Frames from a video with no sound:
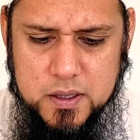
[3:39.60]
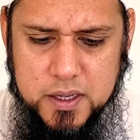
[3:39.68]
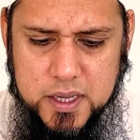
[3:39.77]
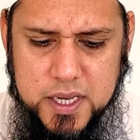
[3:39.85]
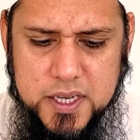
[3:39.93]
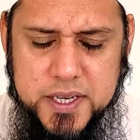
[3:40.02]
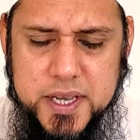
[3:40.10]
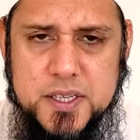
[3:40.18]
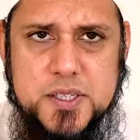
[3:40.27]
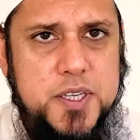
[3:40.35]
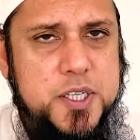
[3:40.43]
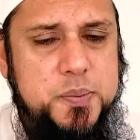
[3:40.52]
he
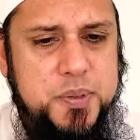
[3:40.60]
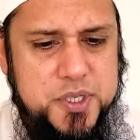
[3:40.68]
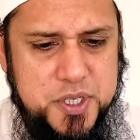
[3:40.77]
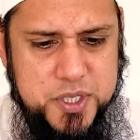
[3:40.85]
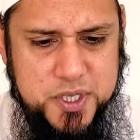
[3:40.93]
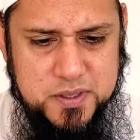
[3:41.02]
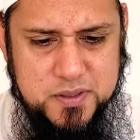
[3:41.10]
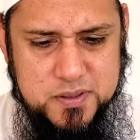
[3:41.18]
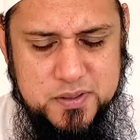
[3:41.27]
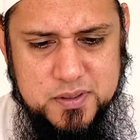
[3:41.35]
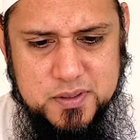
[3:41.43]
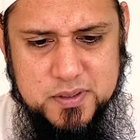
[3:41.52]
takes this position,
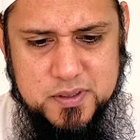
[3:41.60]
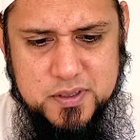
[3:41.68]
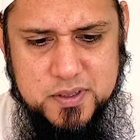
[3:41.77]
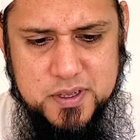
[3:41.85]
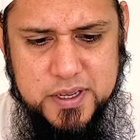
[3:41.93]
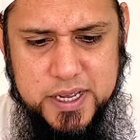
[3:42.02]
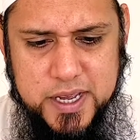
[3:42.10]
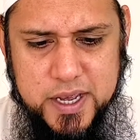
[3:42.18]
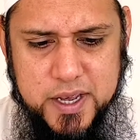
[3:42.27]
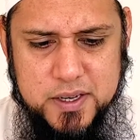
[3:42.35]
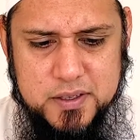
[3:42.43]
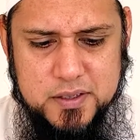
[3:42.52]

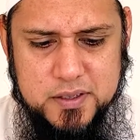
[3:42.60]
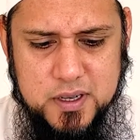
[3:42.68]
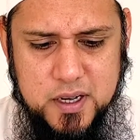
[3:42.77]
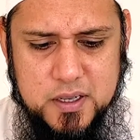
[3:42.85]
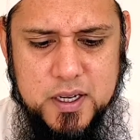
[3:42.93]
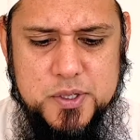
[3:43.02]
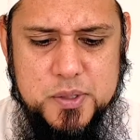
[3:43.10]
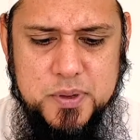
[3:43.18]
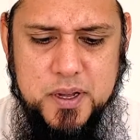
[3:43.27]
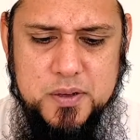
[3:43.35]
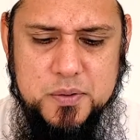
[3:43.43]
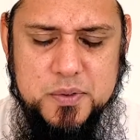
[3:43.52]
and Allah
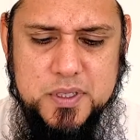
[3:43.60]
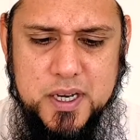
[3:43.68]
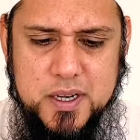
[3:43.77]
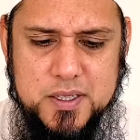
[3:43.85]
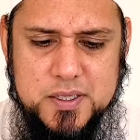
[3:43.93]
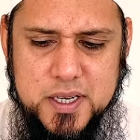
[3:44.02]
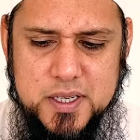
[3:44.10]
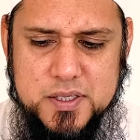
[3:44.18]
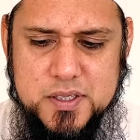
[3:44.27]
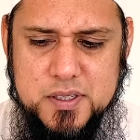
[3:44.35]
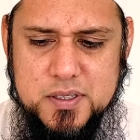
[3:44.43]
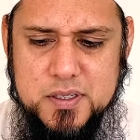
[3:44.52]
subhanahu wa ta'ala
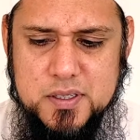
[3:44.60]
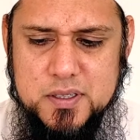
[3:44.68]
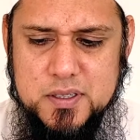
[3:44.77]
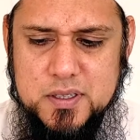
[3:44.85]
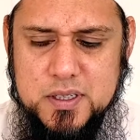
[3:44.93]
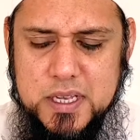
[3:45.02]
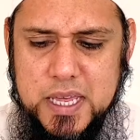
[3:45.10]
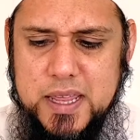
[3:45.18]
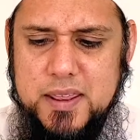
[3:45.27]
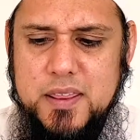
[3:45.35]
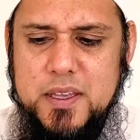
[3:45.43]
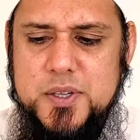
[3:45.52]
says,
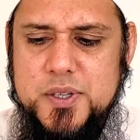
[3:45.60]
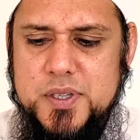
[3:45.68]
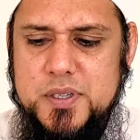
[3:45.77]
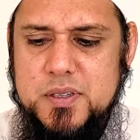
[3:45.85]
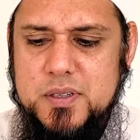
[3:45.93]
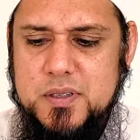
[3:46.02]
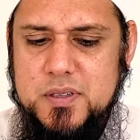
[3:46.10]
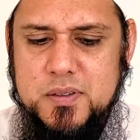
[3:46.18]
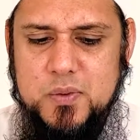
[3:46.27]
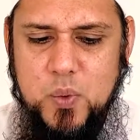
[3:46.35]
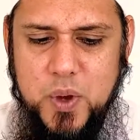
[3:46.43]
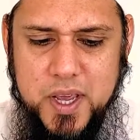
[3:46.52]
in this
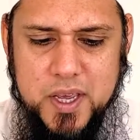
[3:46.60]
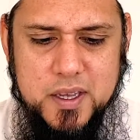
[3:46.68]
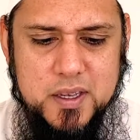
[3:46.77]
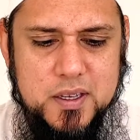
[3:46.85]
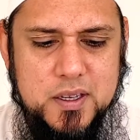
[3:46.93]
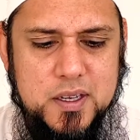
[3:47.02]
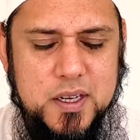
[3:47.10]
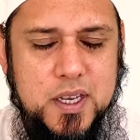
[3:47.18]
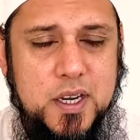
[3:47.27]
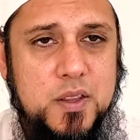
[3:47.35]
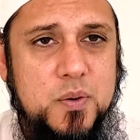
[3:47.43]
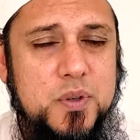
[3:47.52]
way,
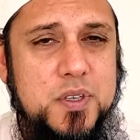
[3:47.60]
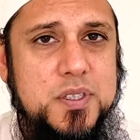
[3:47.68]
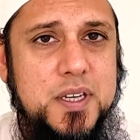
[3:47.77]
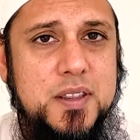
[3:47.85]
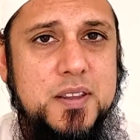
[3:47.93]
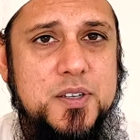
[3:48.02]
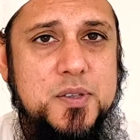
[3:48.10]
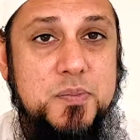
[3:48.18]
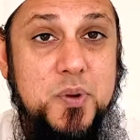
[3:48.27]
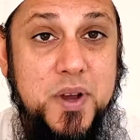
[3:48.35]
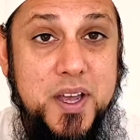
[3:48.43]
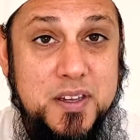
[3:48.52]
in other words, in this
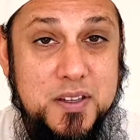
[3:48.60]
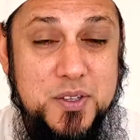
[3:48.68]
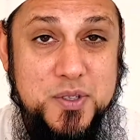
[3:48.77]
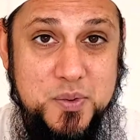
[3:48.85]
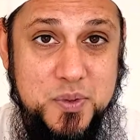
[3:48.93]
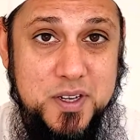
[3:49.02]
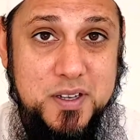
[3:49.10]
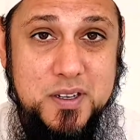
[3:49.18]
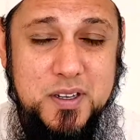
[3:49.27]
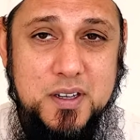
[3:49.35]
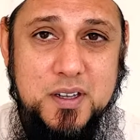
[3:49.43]
miraculous way,